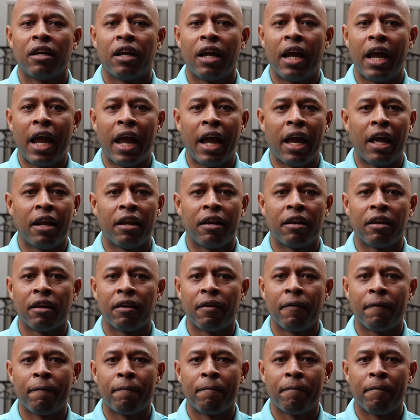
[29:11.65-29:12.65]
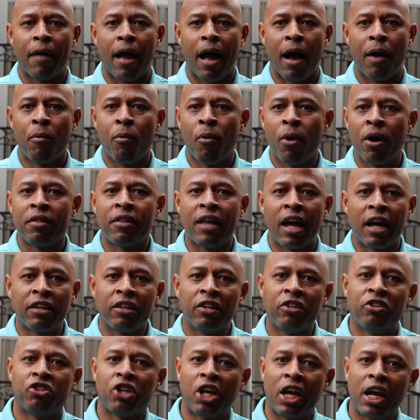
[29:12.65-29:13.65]
And I want that
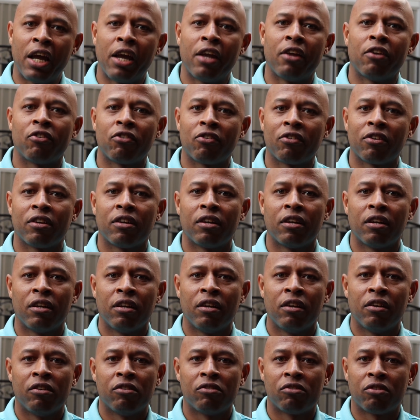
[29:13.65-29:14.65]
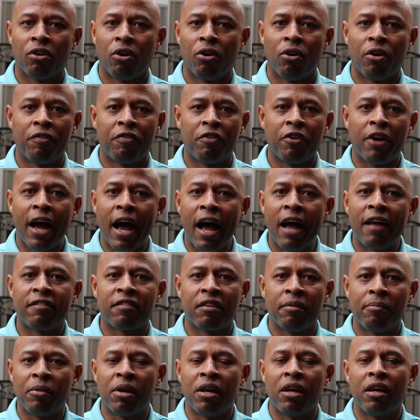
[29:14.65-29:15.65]
to change. So if you're
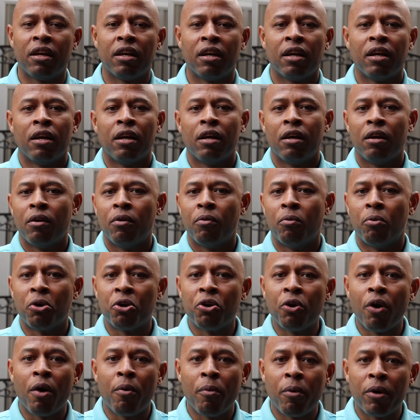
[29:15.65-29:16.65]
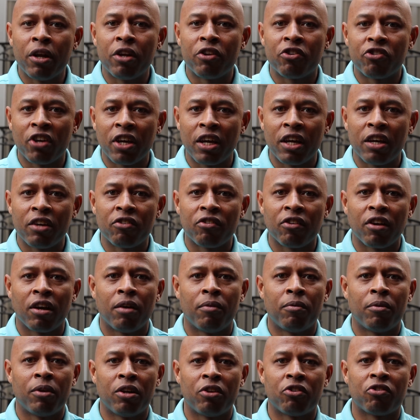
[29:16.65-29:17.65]
asking me, what do I want to change?
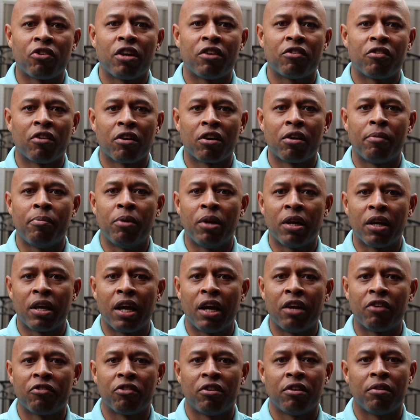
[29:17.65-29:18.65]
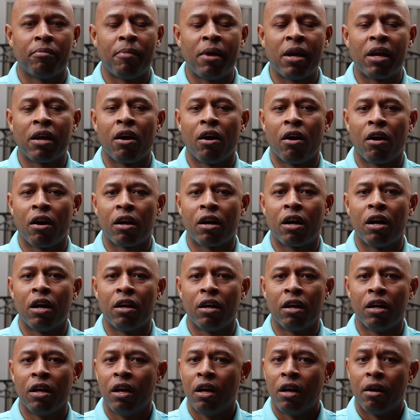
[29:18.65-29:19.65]
I want to change our communication to make our
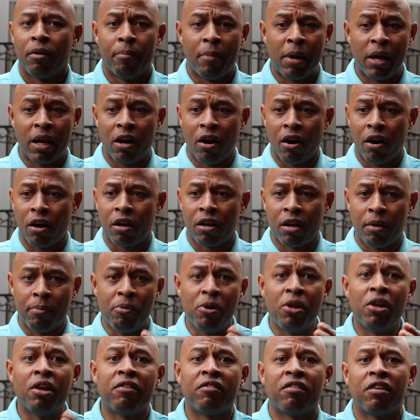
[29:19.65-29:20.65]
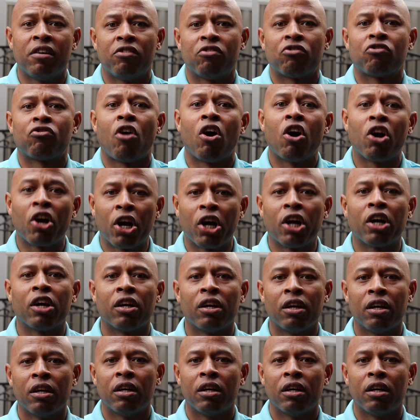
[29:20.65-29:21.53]
make our community stronger.